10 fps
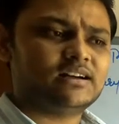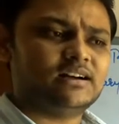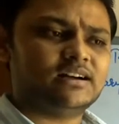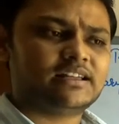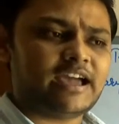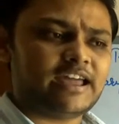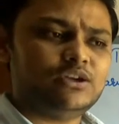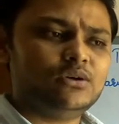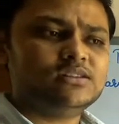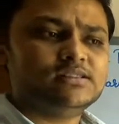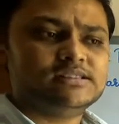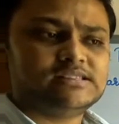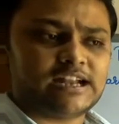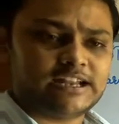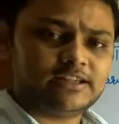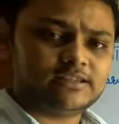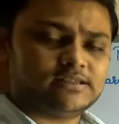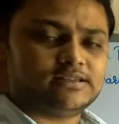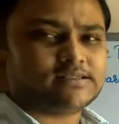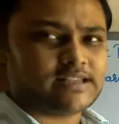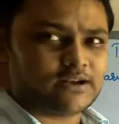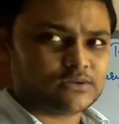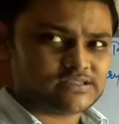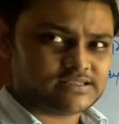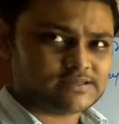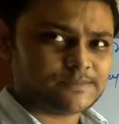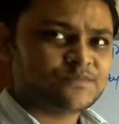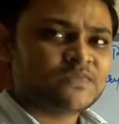karyocytosis,